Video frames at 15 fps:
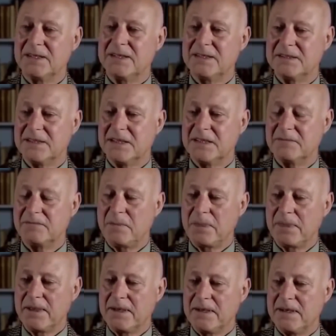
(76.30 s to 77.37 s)
He said,
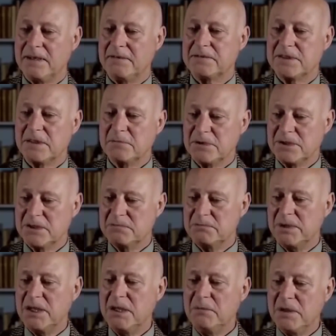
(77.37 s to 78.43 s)
if somebody's
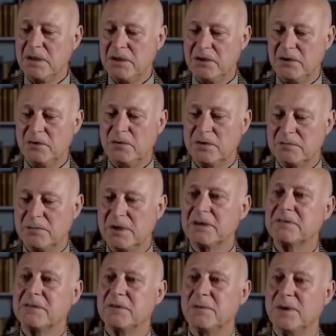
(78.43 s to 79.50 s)
beaming you with
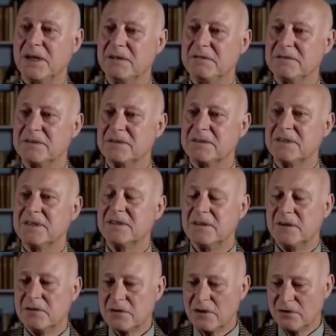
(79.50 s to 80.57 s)
microwaves,
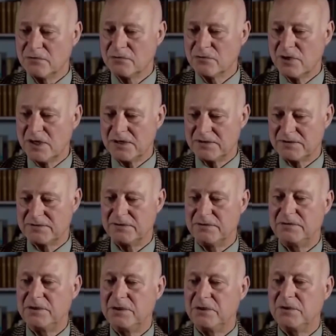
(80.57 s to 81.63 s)
they'll go right
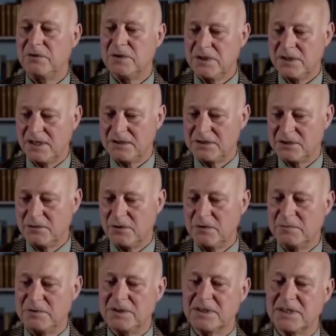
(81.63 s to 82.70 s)
through you, and as you
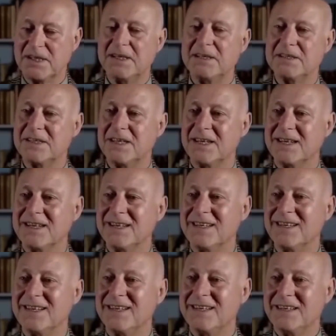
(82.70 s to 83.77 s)
open the casing,
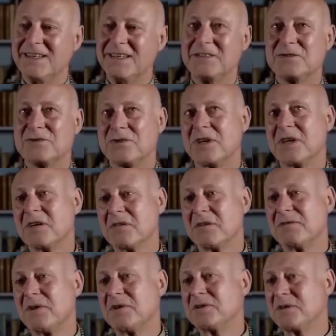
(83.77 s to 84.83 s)
trigger a
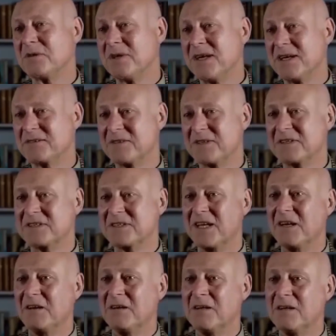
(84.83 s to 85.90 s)
photoelectric
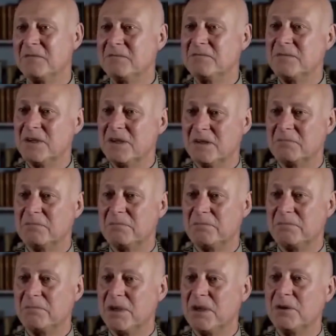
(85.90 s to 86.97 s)
cell, and it'll
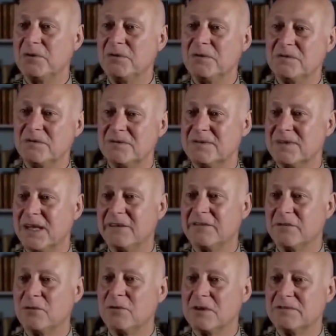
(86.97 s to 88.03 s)
blow
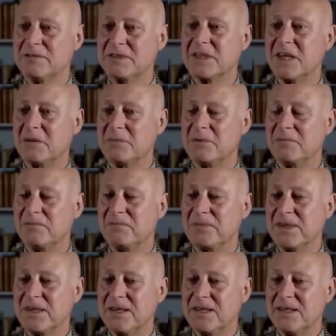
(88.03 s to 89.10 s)
all of us up.
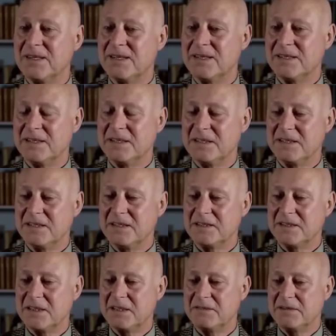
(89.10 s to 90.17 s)
And he
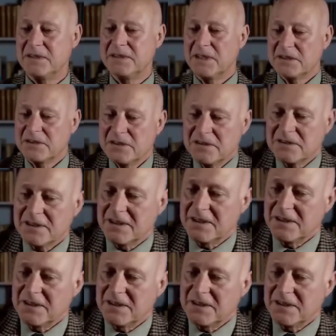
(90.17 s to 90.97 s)
said, if it doesn't